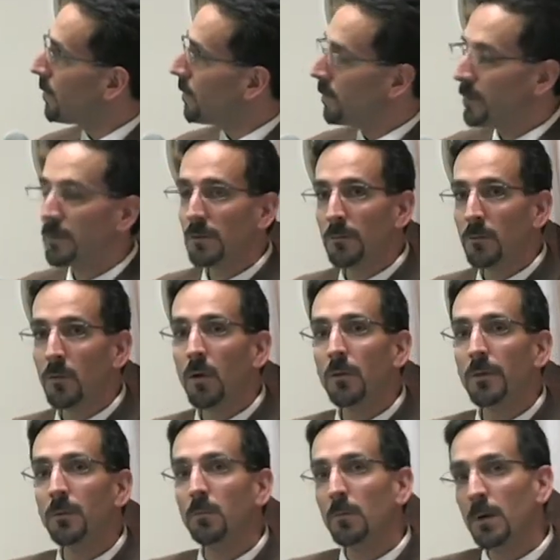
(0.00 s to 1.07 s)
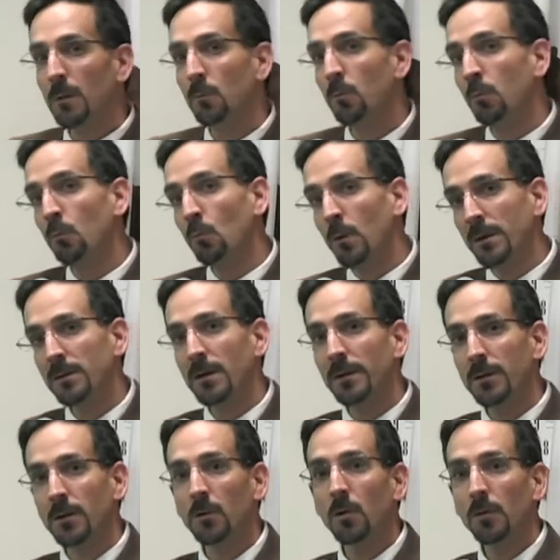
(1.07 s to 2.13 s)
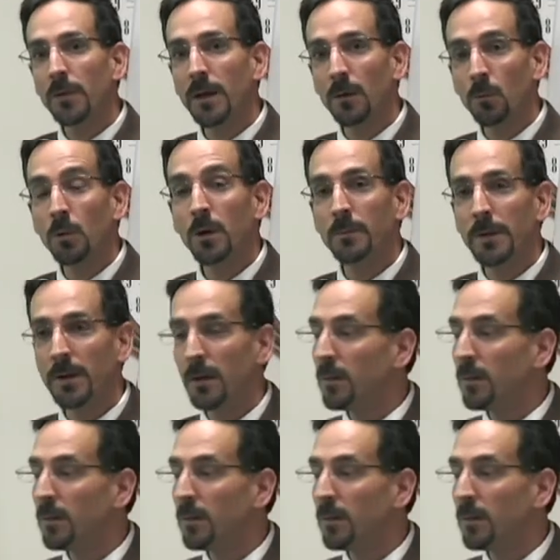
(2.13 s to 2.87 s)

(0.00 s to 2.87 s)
there is some growth, it, it, was not the growth that it would have been